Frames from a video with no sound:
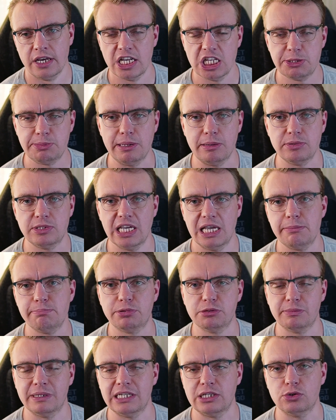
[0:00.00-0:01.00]
to be able to
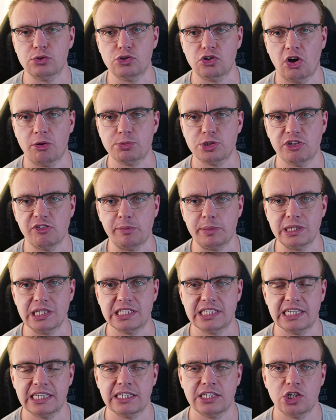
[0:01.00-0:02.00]
implement good
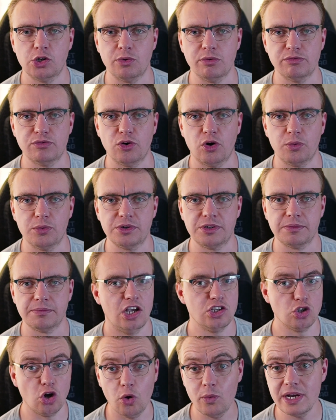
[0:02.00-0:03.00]
observability going forward.
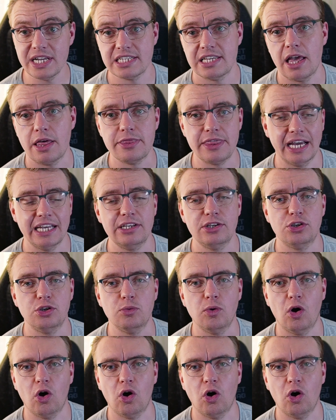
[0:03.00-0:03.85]
As always, thank you